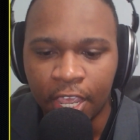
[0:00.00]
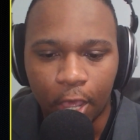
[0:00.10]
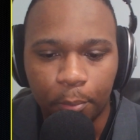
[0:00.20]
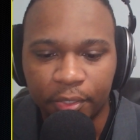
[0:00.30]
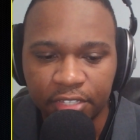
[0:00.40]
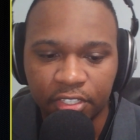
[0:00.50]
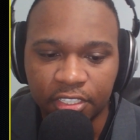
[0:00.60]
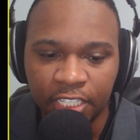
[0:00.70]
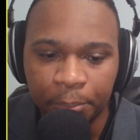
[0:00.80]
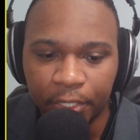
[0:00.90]
I'll play the
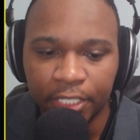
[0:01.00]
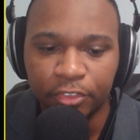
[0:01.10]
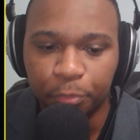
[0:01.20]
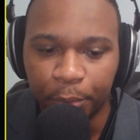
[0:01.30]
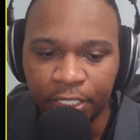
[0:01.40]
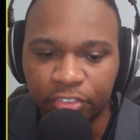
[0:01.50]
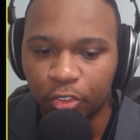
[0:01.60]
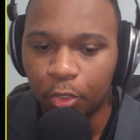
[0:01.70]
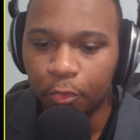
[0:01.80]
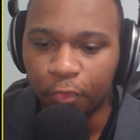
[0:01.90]
clip. It speaks
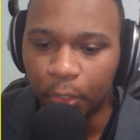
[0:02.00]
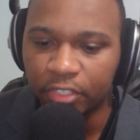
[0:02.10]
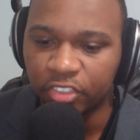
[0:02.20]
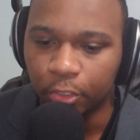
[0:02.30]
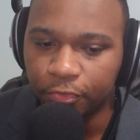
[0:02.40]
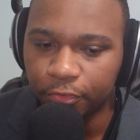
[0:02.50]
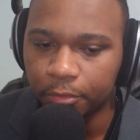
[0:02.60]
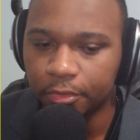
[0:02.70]
for itself.